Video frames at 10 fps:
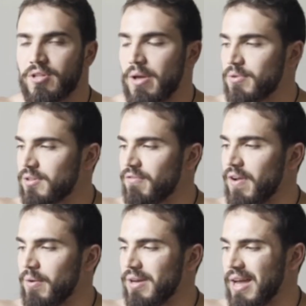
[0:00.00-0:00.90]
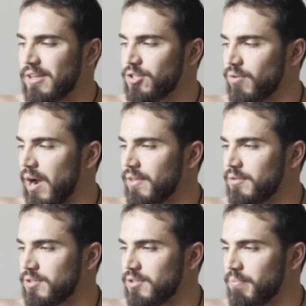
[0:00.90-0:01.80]
It was a very nice grind.
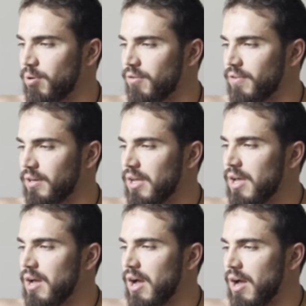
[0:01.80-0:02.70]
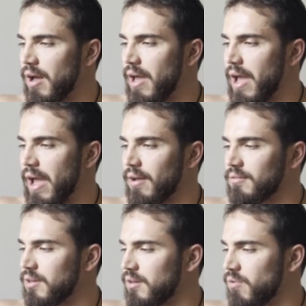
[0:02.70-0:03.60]
This is a perfect
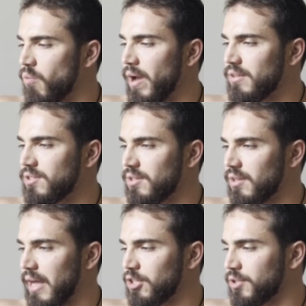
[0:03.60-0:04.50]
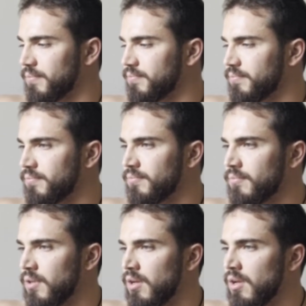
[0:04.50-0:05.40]
weight selection.
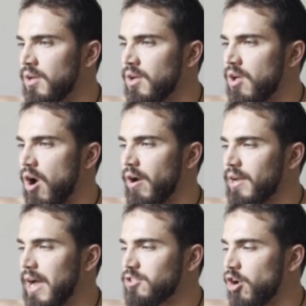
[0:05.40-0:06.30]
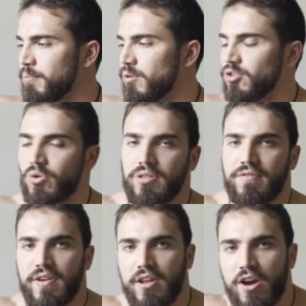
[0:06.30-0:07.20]
All right, guys, hope you enjoyed the
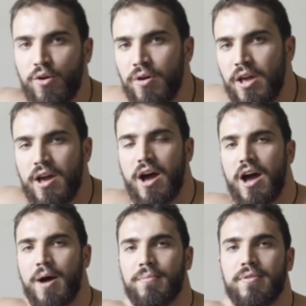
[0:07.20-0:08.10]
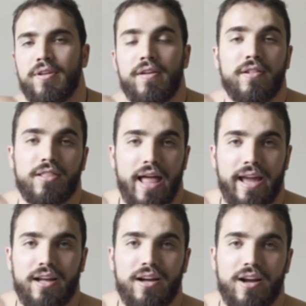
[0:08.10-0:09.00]
video.
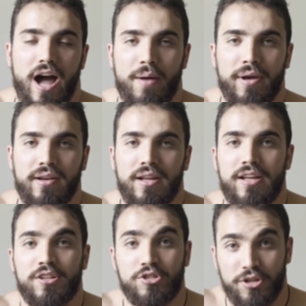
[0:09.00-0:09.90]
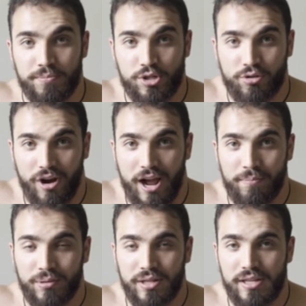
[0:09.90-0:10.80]
Like, comment,
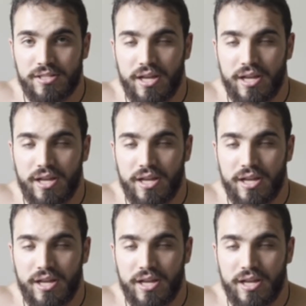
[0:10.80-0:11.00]
subscribe, please.